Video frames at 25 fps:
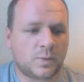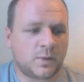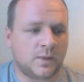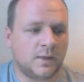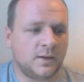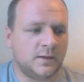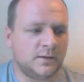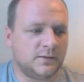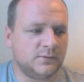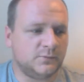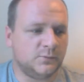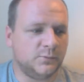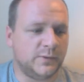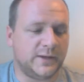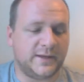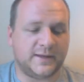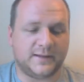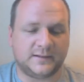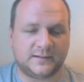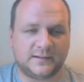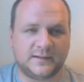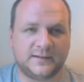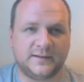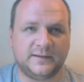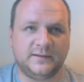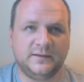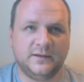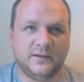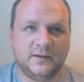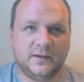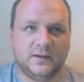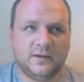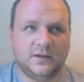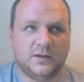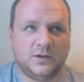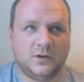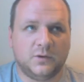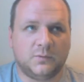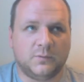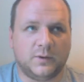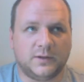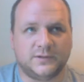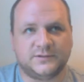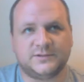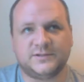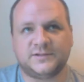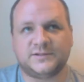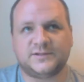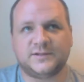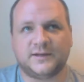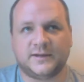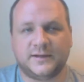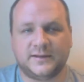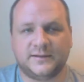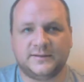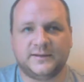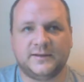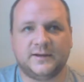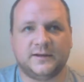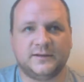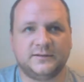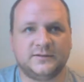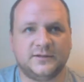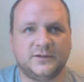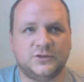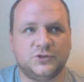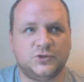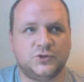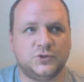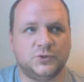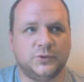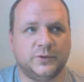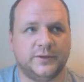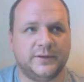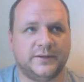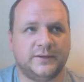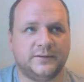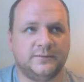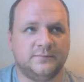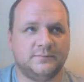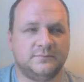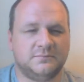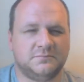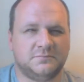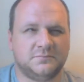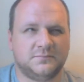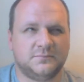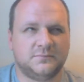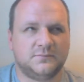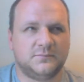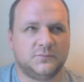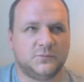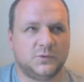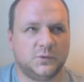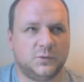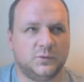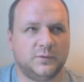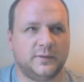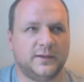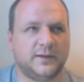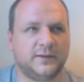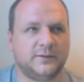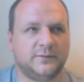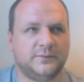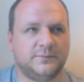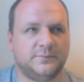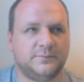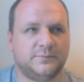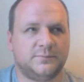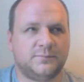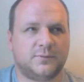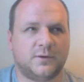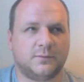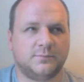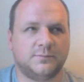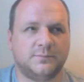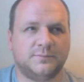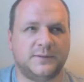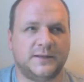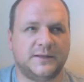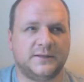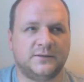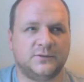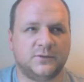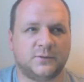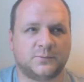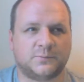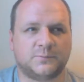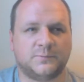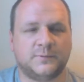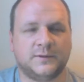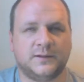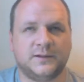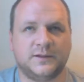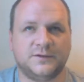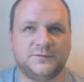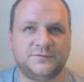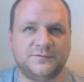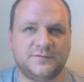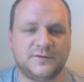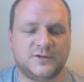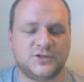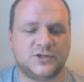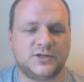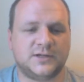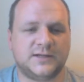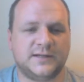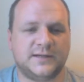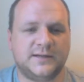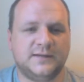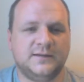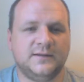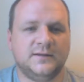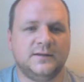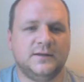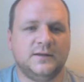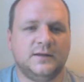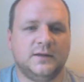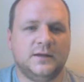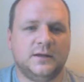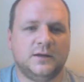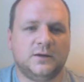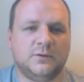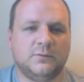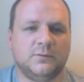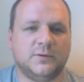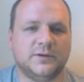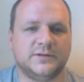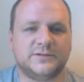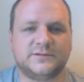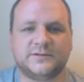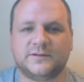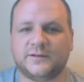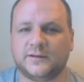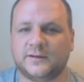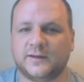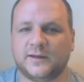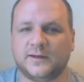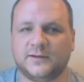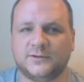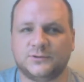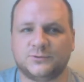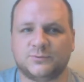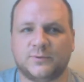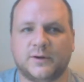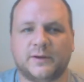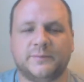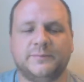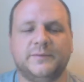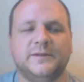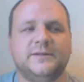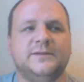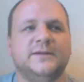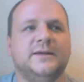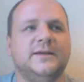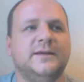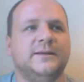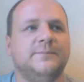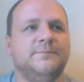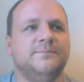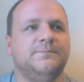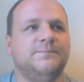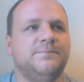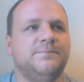Weirdly, one society I did join, although probably not really officially, was the girls' rugby team.